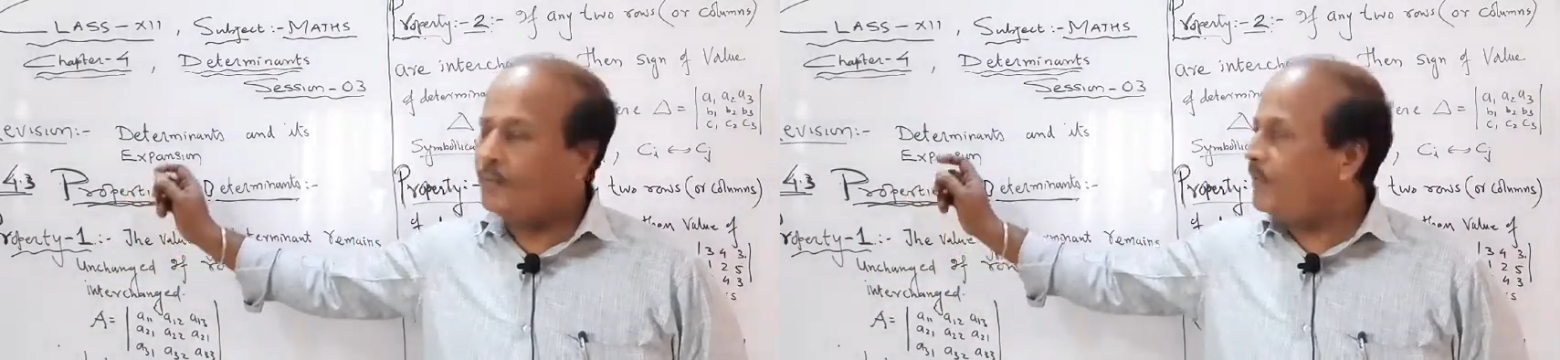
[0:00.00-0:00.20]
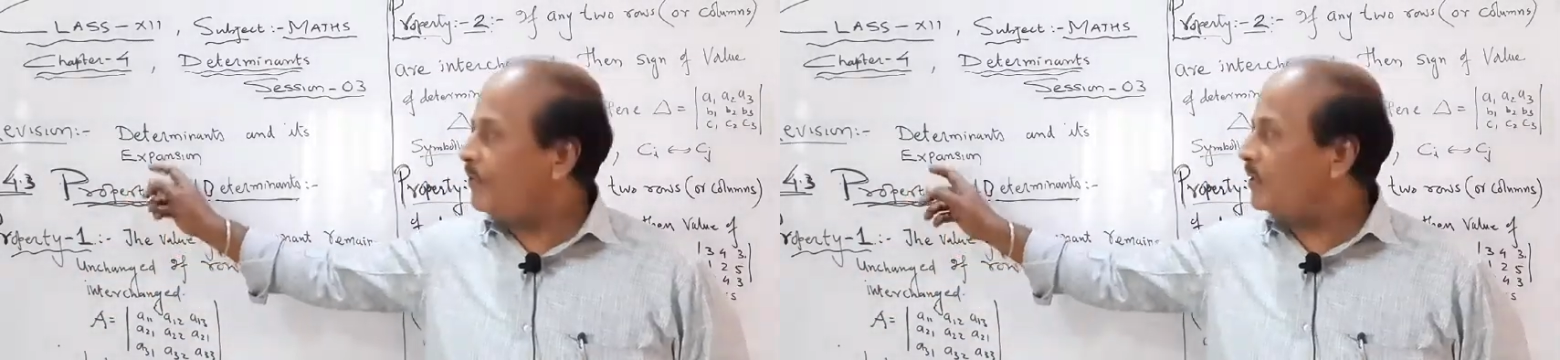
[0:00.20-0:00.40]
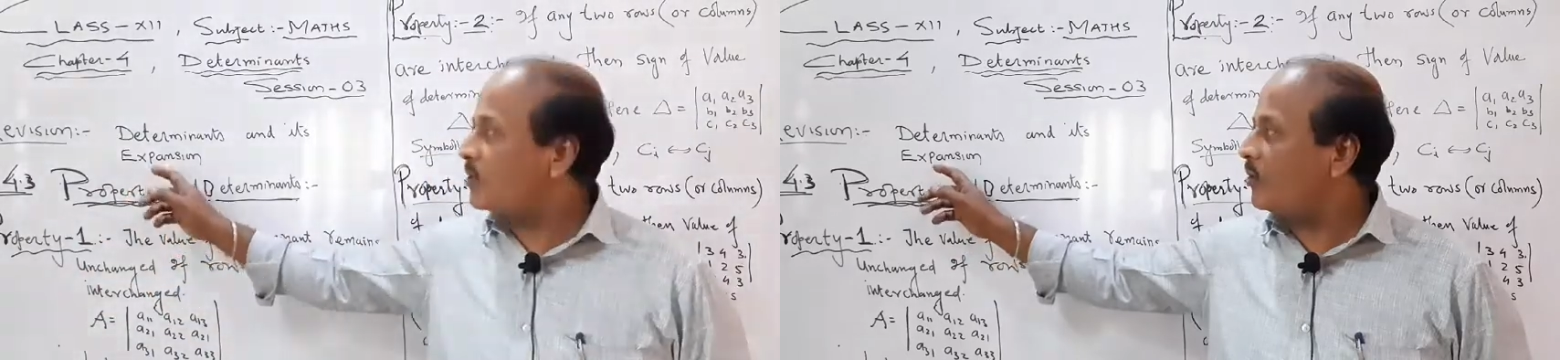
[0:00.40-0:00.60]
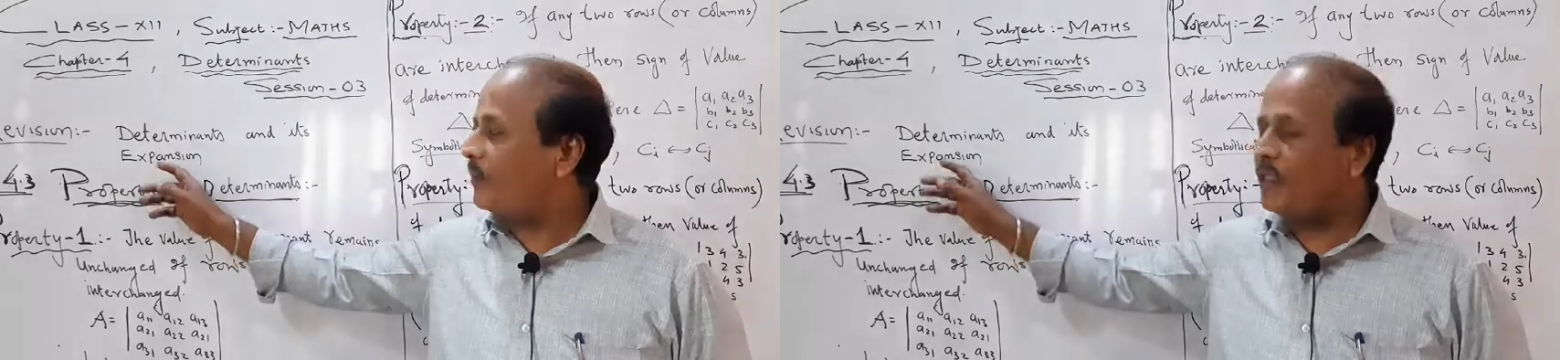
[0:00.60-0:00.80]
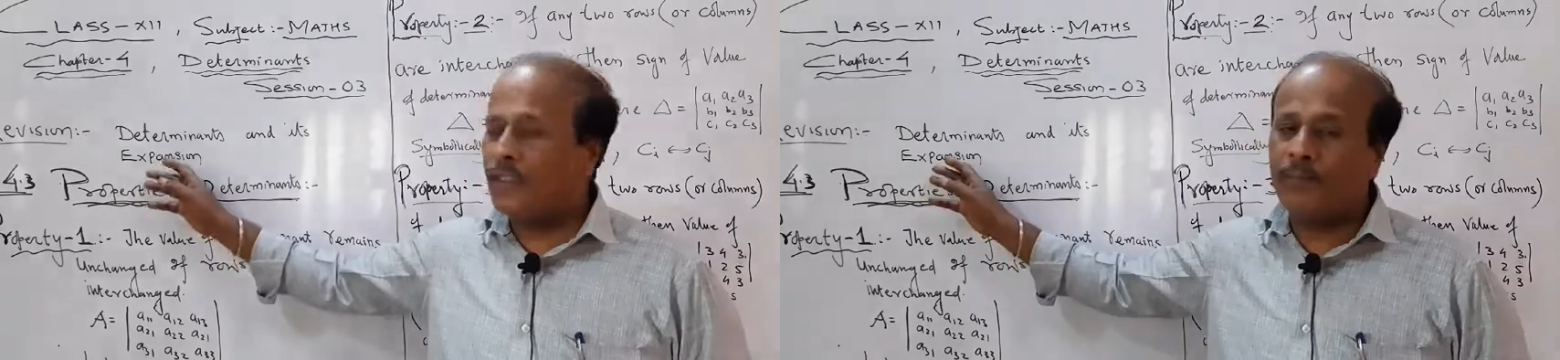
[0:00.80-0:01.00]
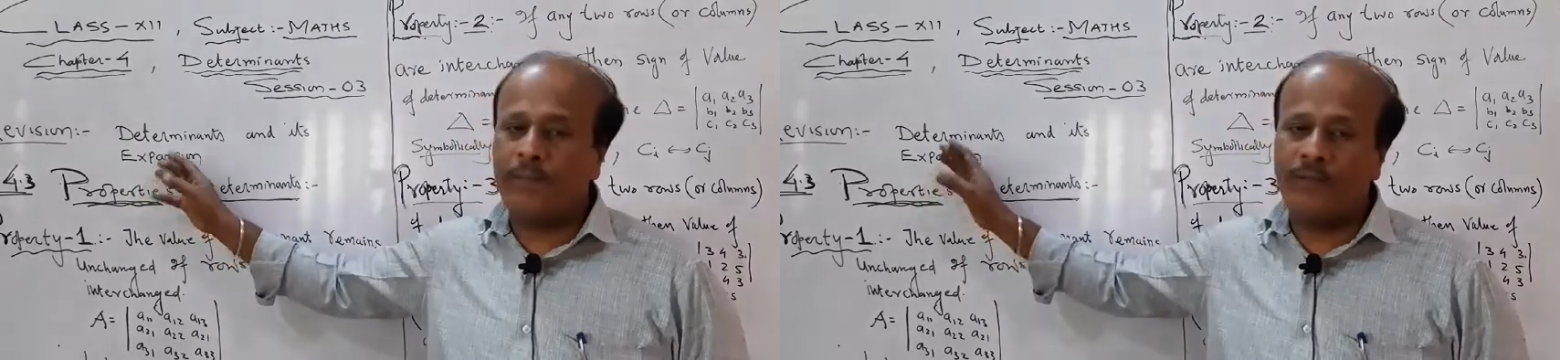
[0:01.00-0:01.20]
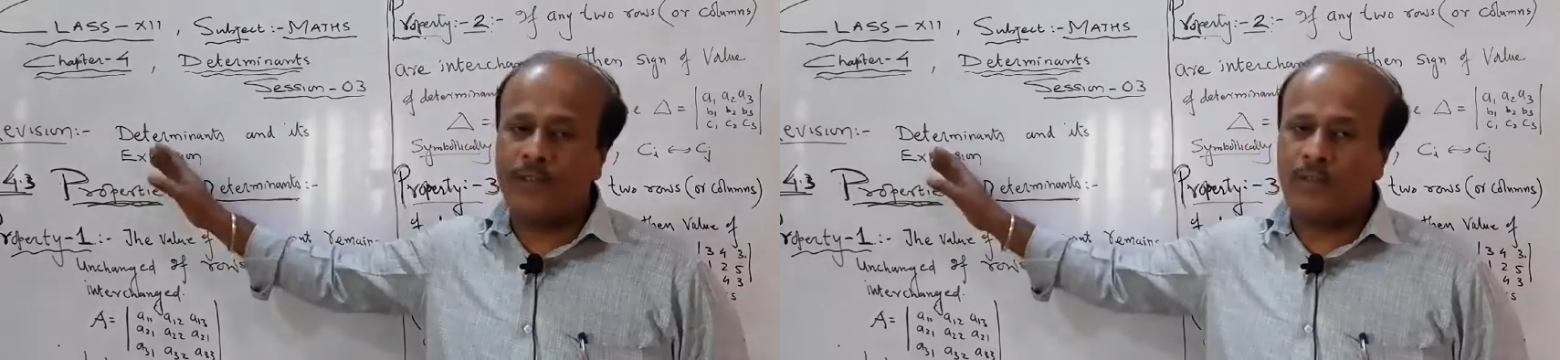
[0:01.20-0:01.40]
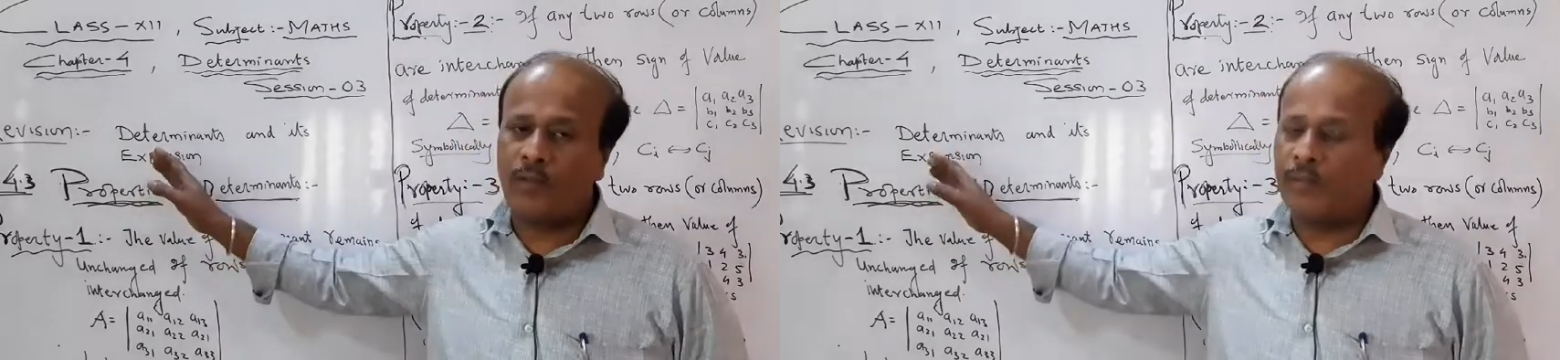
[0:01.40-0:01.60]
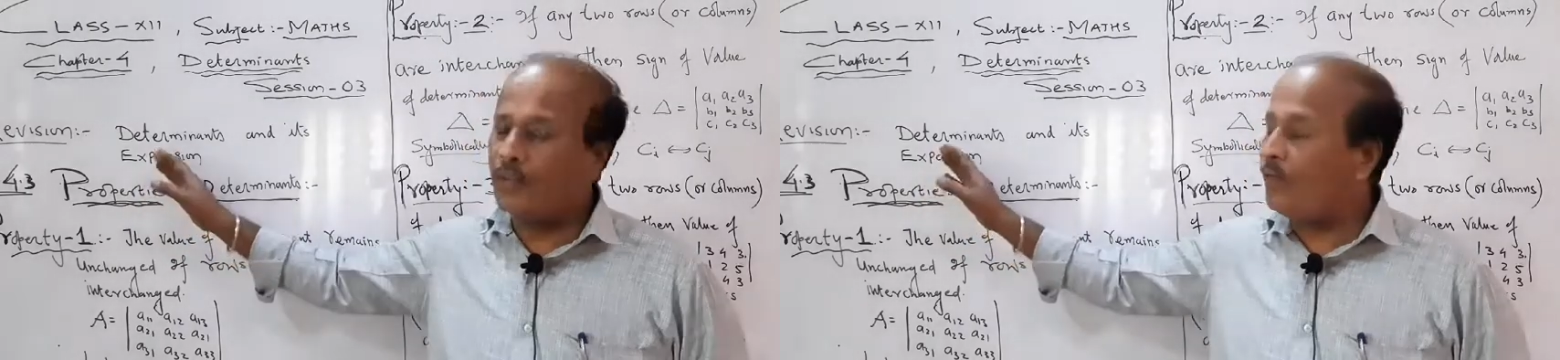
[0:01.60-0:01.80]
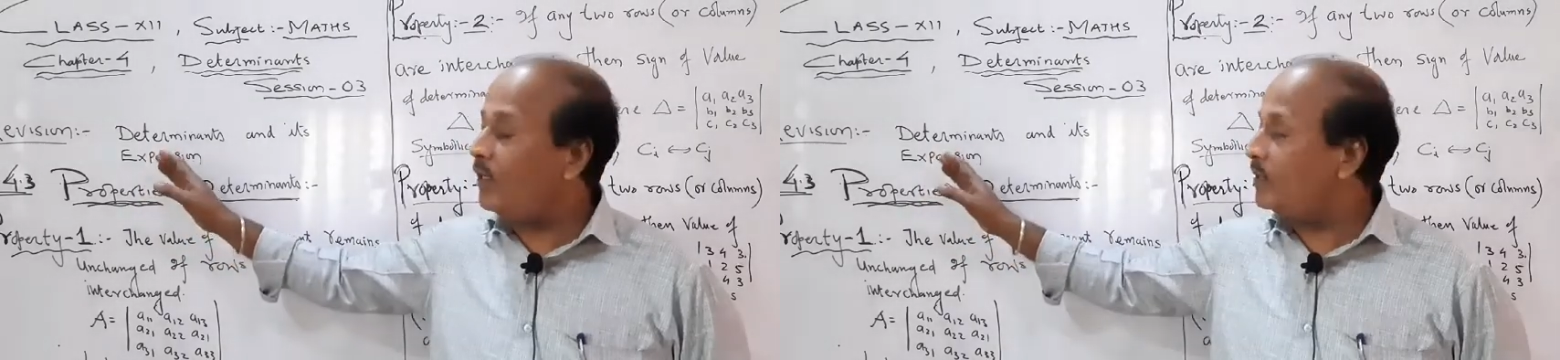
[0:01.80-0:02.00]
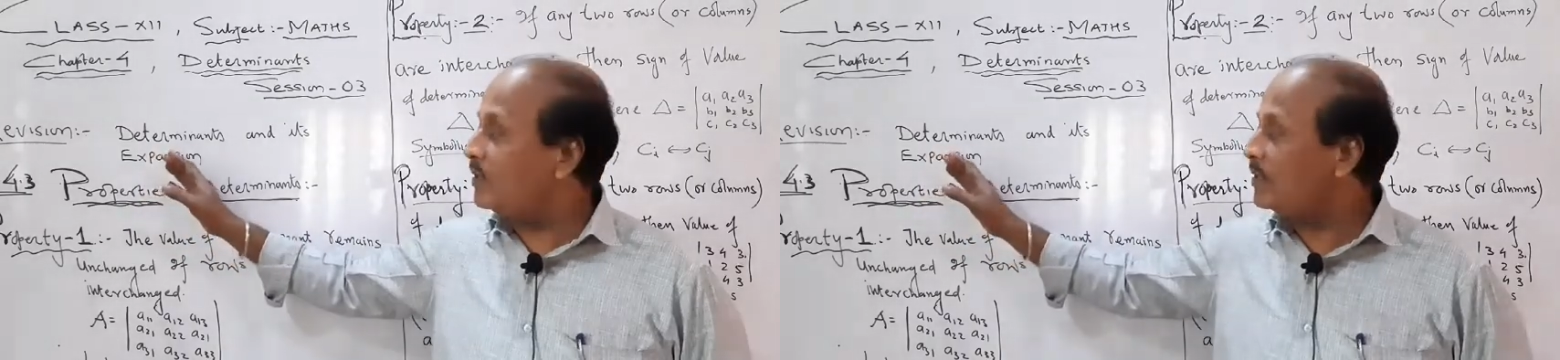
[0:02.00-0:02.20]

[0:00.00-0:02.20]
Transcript: previous topic, and previous topic was,